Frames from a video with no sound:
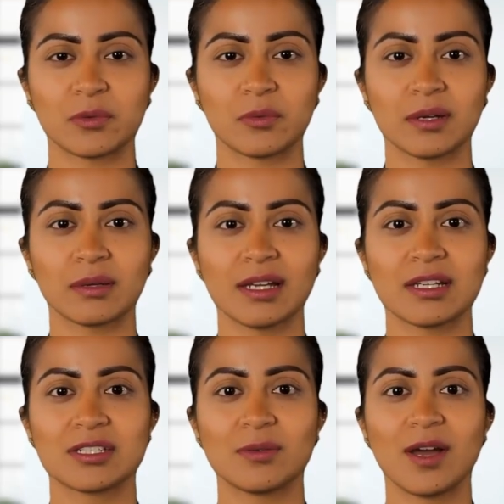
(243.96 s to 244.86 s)
All You
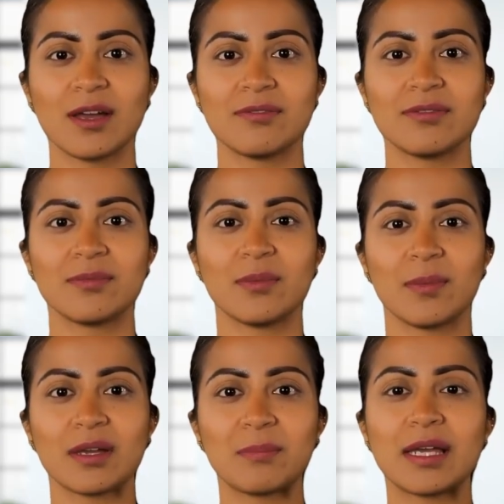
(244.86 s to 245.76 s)
Need Is Love
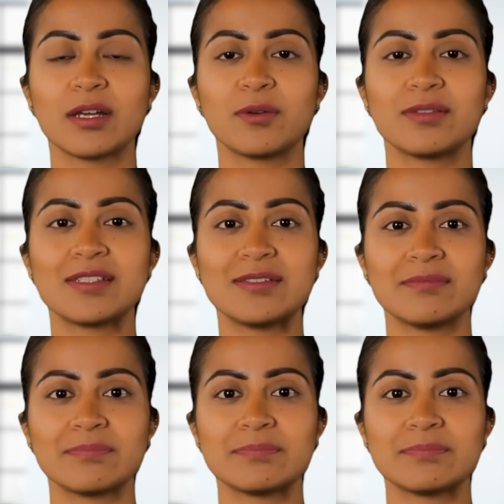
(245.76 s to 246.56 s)
by the Beatles.